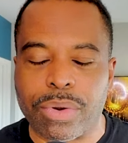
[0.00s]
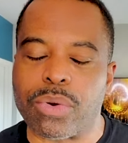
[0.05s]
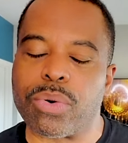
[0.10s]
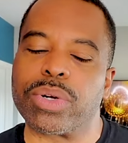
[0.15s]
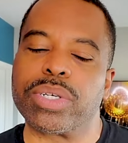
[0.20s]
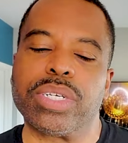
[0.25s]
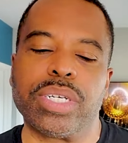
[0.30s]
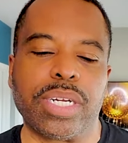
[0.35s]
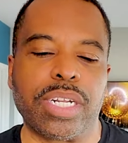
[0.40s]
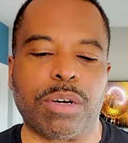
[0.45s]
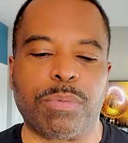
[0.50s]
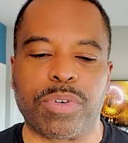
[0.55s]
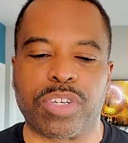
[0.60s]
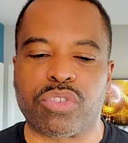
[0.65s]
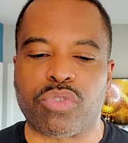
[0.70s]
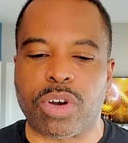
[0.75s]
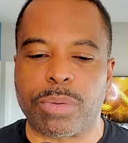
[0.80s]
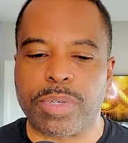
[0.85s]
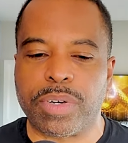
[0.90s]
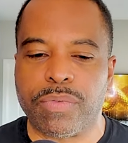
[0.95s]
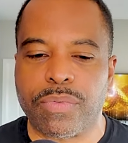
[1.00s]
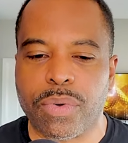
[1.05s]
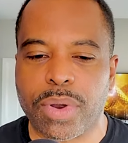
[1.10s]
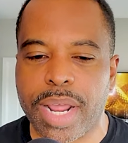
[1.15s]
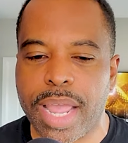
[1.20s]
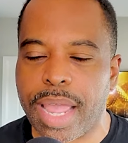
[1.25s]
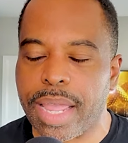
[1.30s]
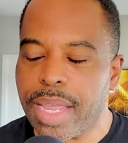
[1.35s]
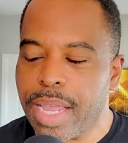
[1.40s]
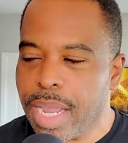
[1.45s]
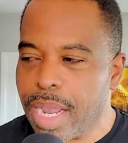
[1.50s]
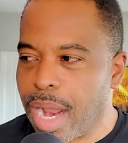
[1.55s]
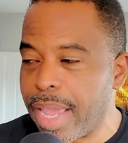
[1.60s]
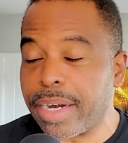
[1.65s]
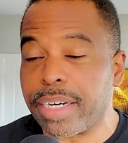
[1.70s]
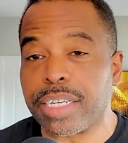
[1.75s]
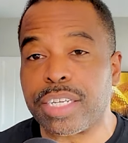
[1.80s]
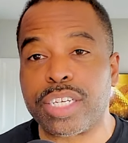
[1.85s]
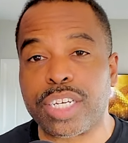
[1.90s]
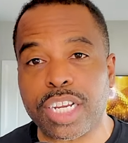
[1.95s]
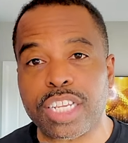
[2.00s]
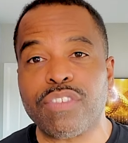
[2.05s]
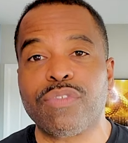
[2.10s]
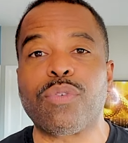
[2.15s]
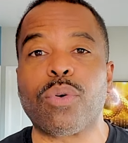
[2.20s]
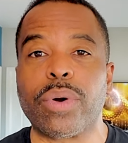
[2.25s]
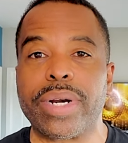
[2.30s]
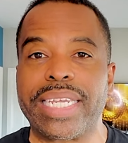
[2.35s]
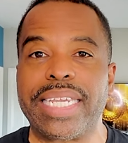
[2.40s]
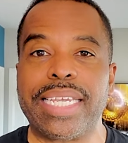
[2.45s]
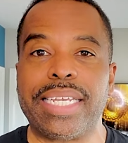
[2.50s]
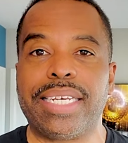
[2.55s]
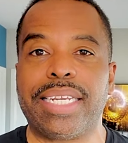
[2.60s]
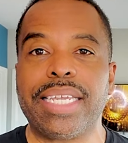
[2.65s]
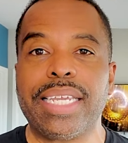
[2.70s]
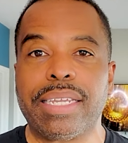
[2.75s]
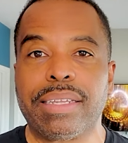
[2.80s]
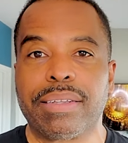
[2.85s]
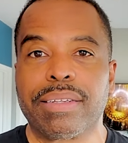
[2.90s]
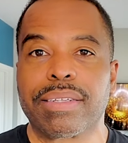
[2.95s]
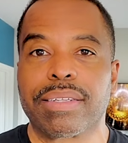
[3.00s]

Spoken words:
Of course, you need a prescription for that. And it's just for ED.